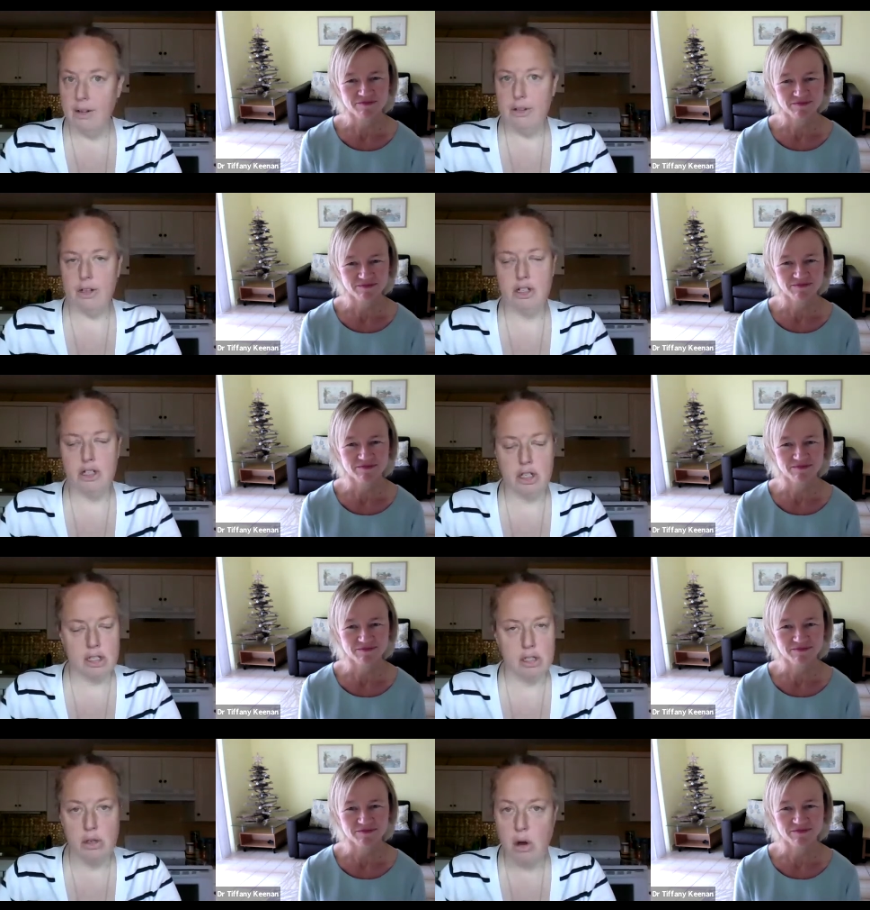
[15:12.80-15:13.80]
Speaker 1: There's
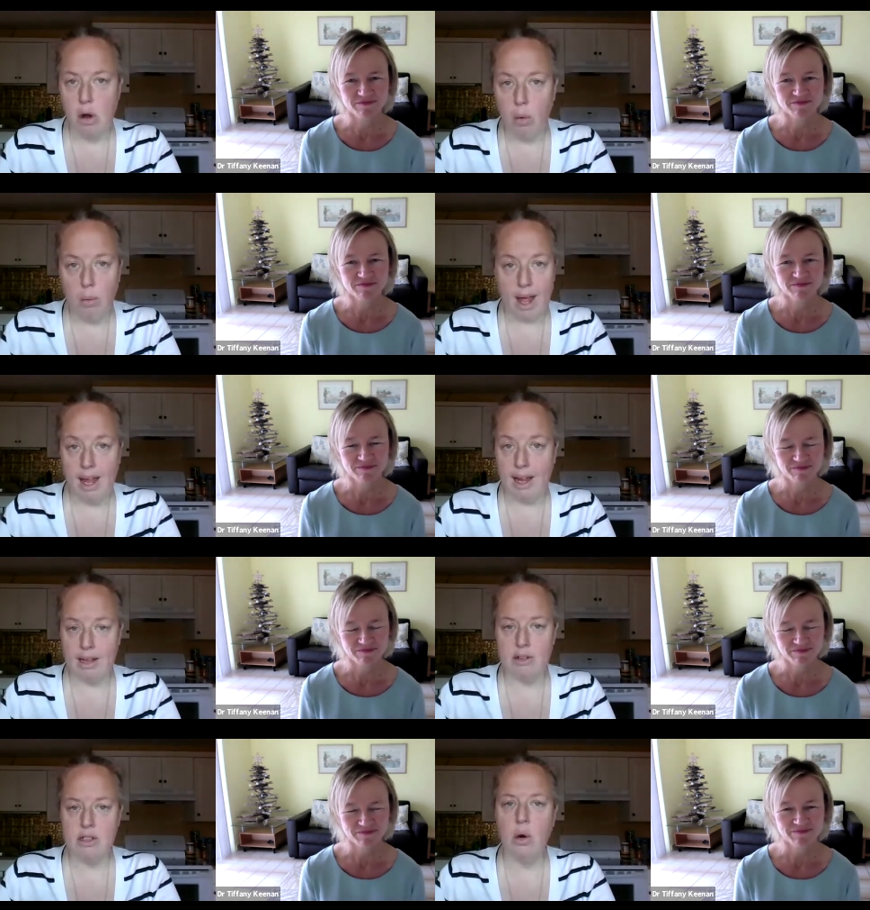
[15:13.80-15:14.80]
just no
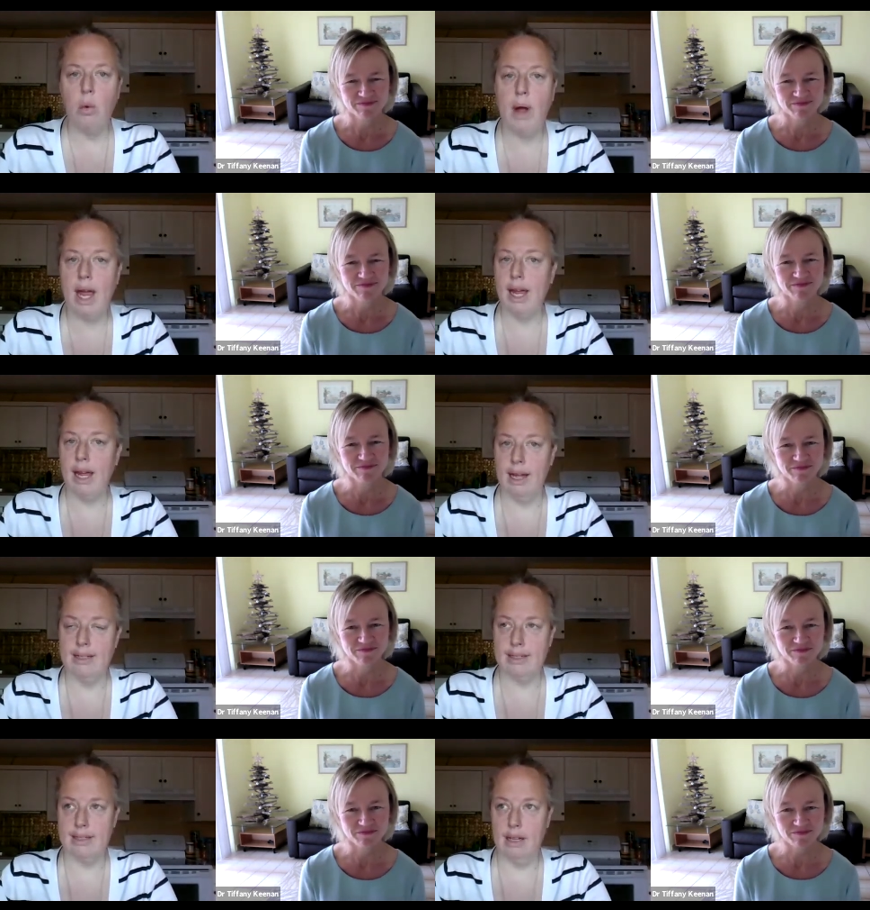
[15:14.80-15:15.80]
way. There's no way
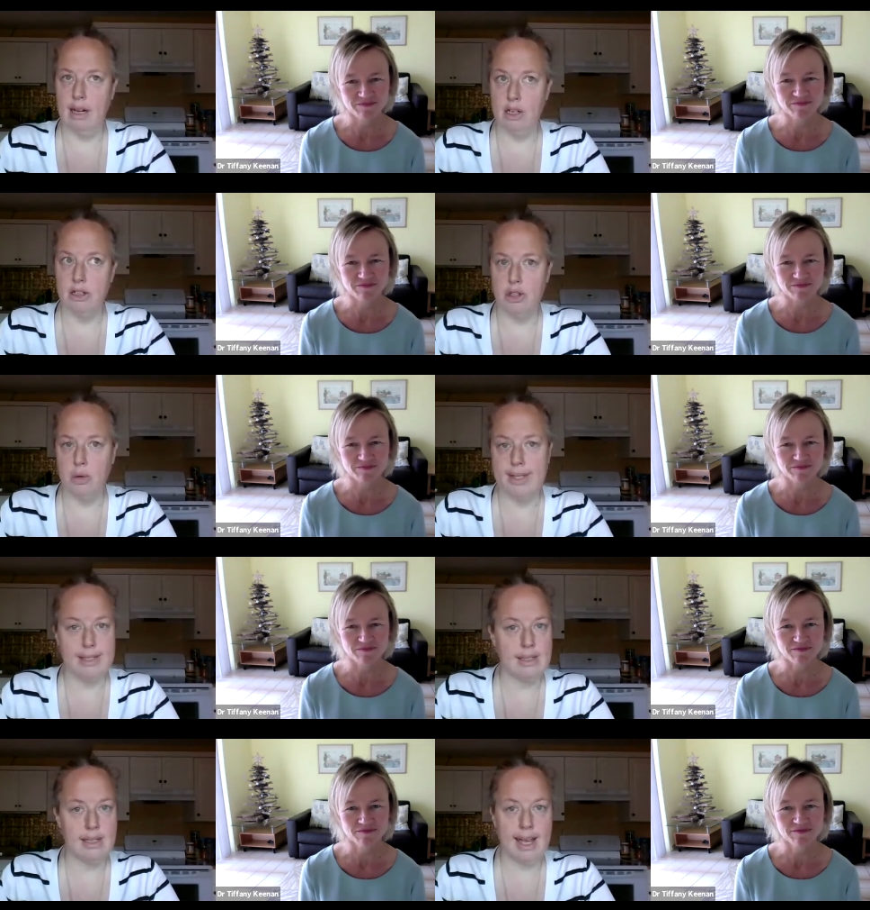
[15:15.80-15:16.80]
it's a good
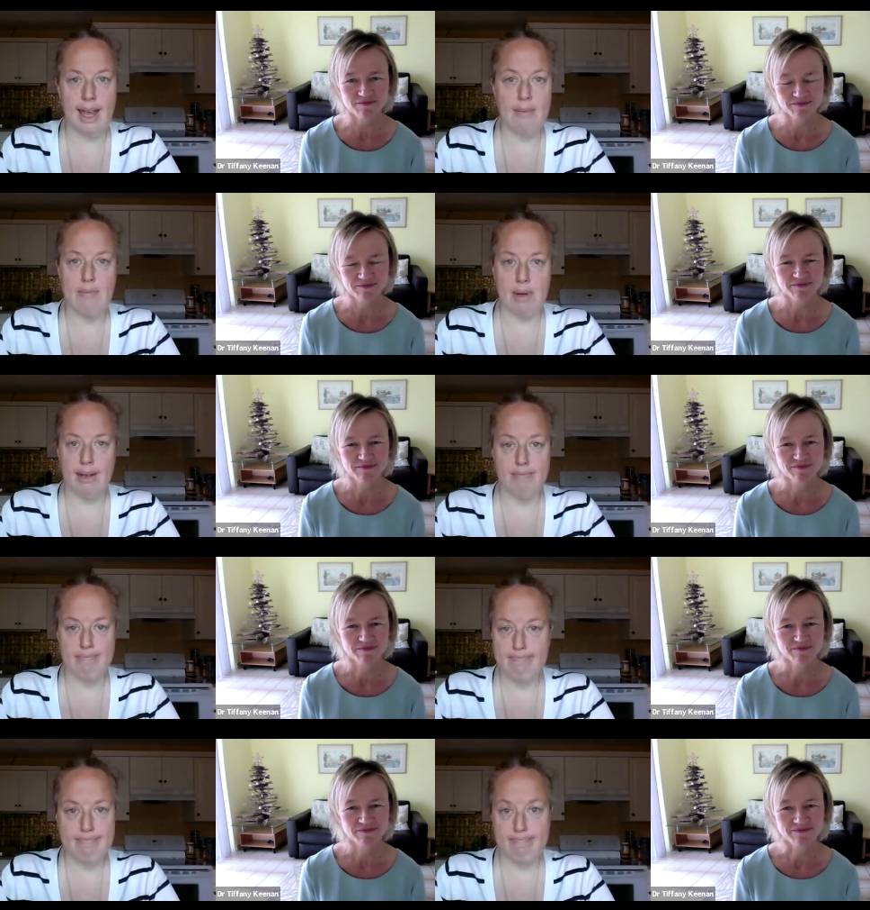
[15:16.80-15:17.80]
choice. It can't be.
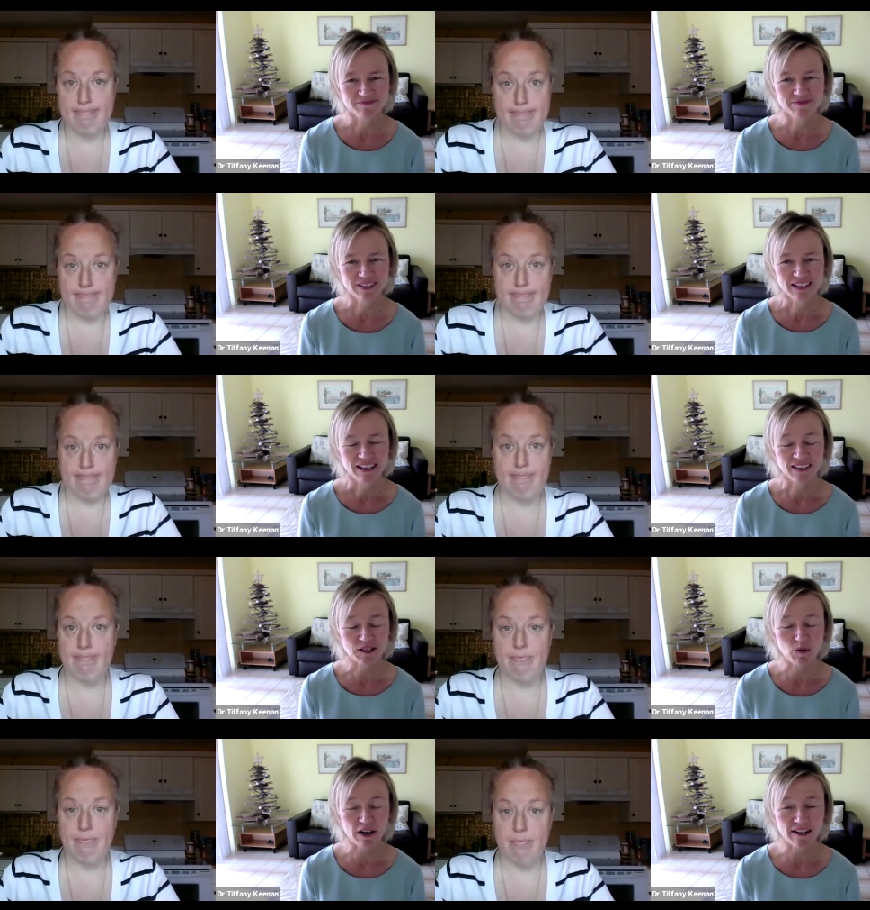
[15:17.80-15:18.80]
Speaker 2: And
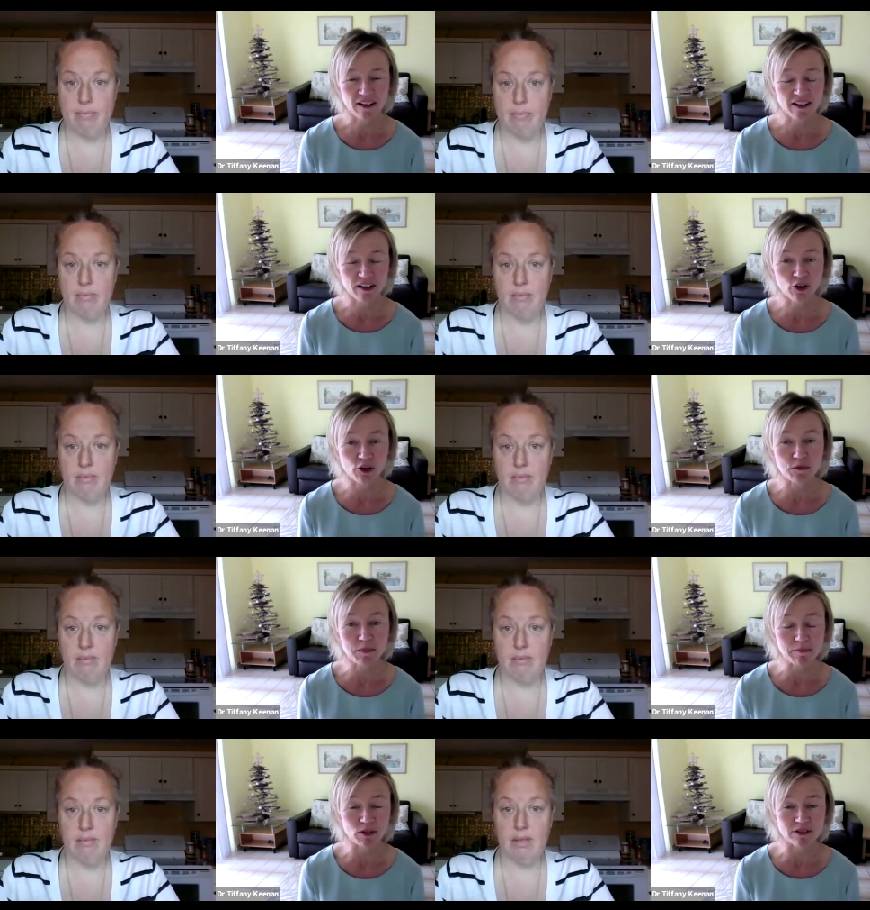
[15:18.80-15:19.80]
that's why I encourage
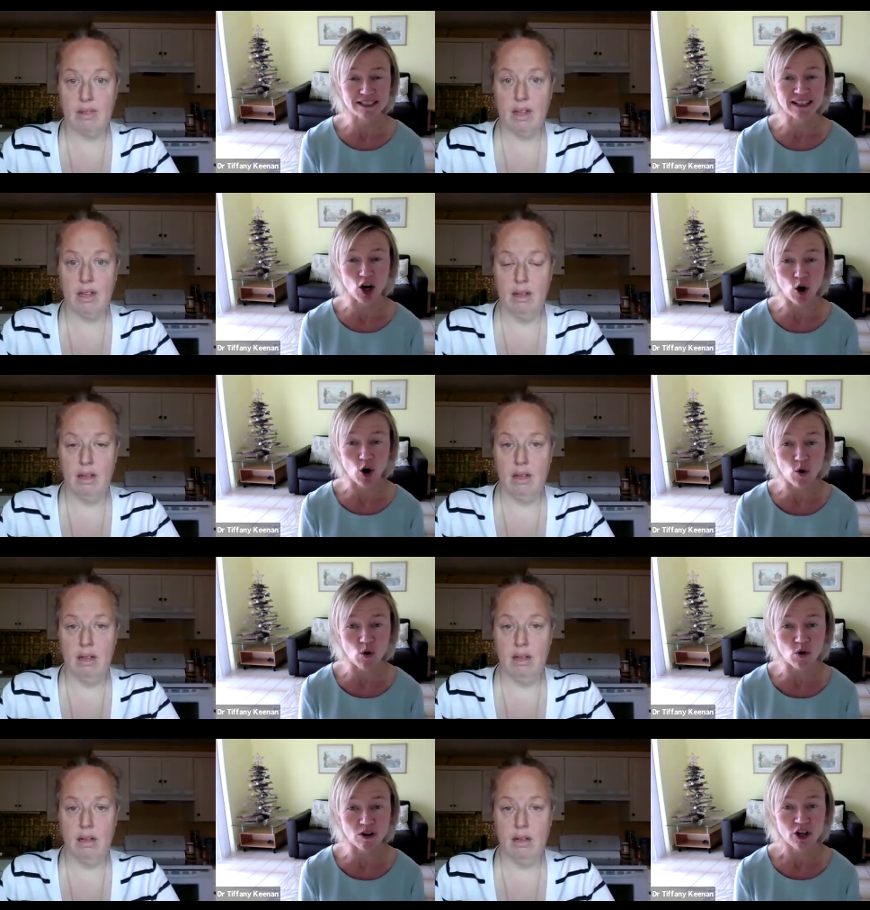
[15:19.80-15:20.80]
people to take a
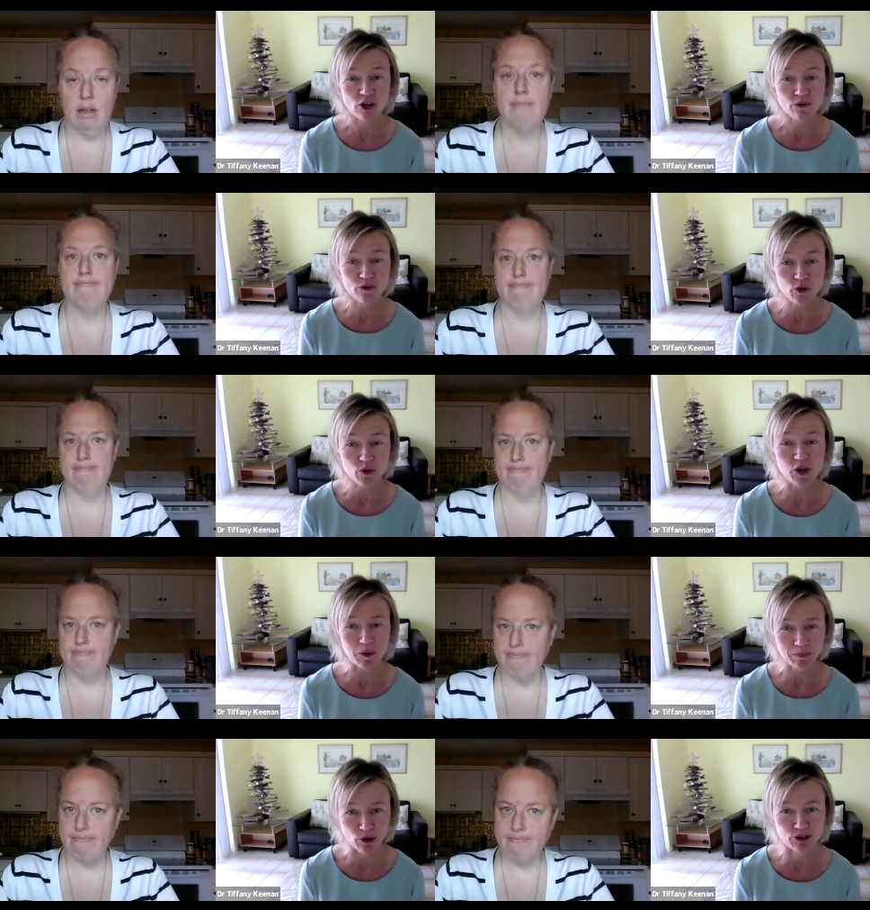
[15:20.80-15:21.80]
whole food
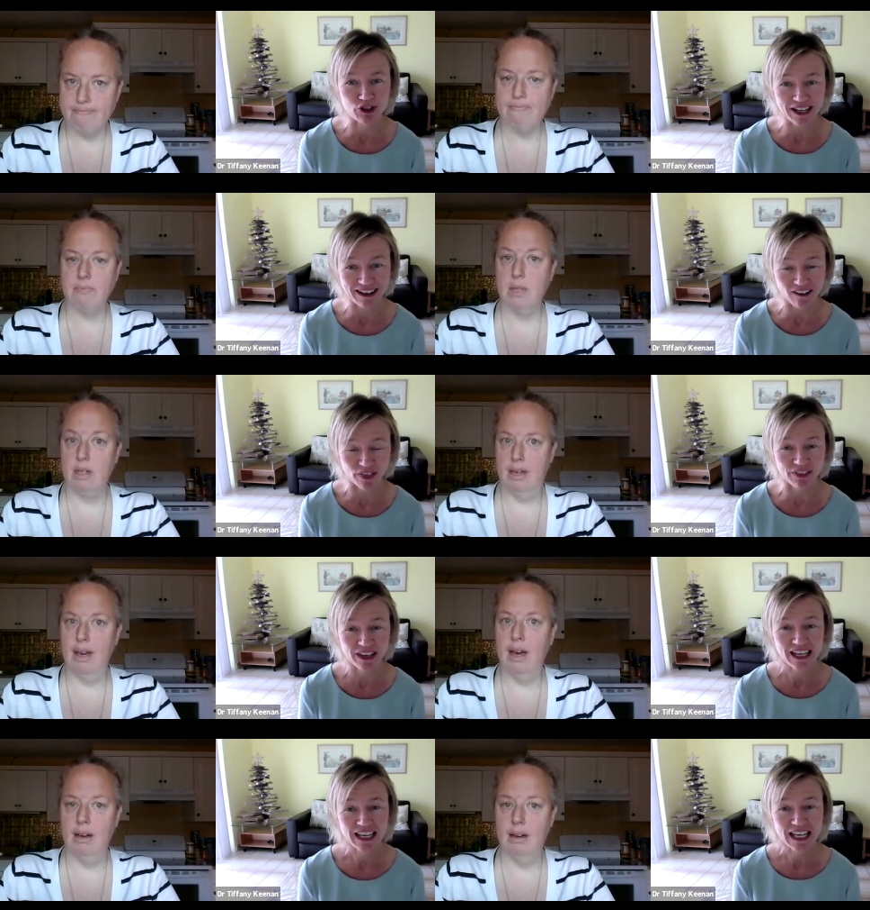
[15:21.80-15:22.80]
approach to health.
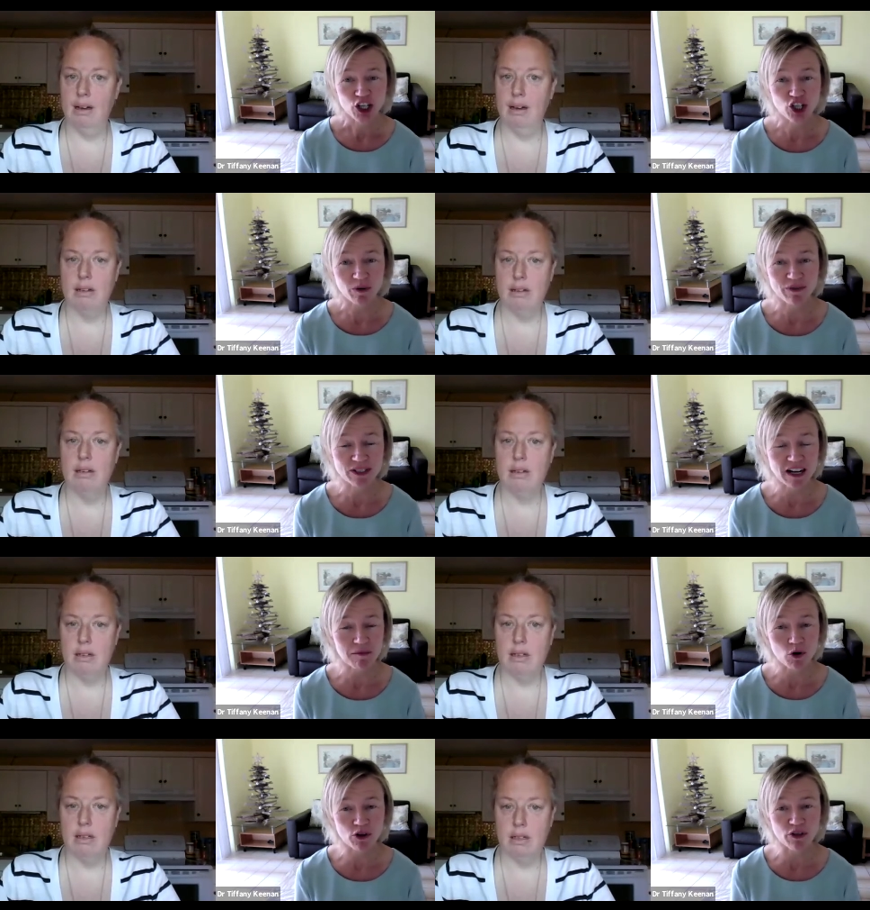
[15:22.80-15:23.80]
Yeah. You know, if it's got
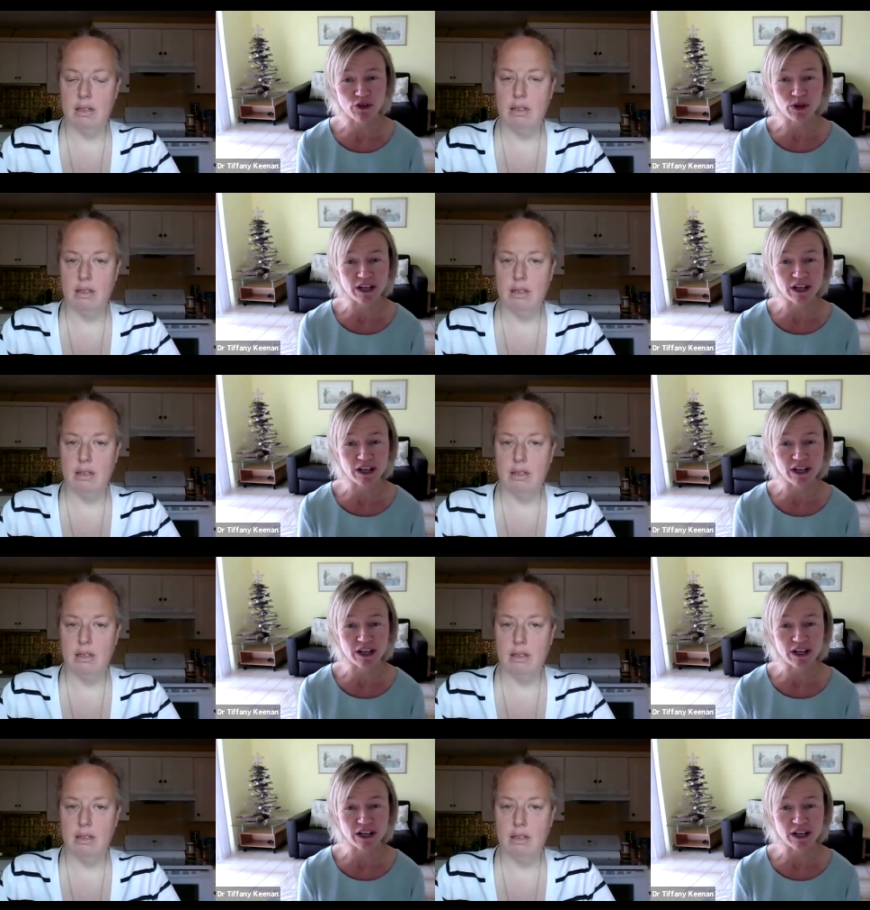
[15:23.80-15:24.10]
more than three